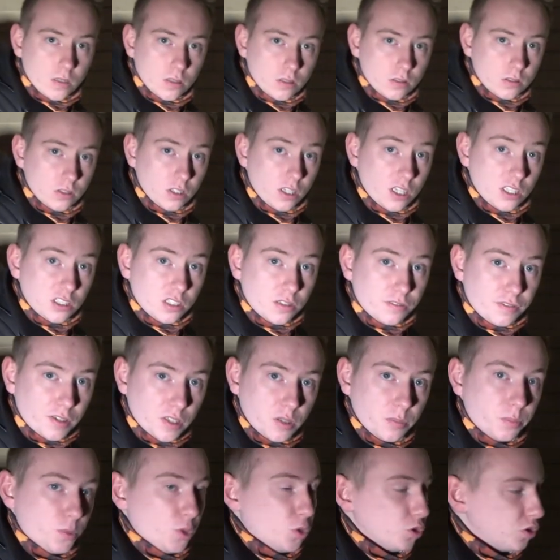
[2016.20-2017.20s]
So, guys, I found
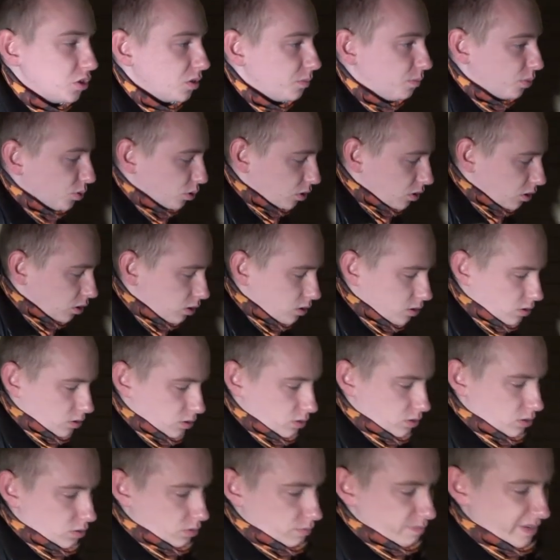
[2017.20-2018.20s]
a music book.
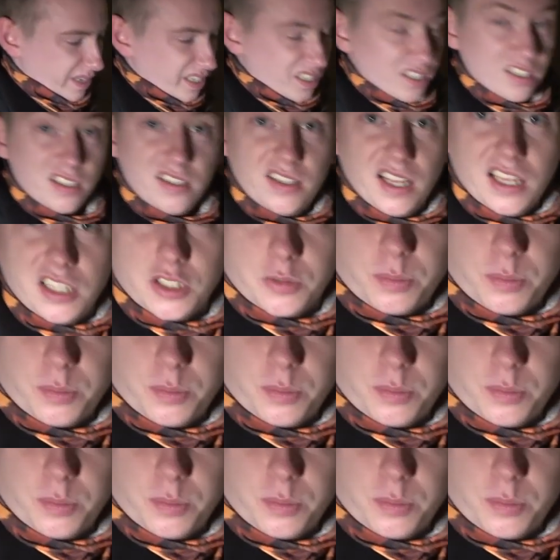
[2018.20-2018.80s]
Back in the days,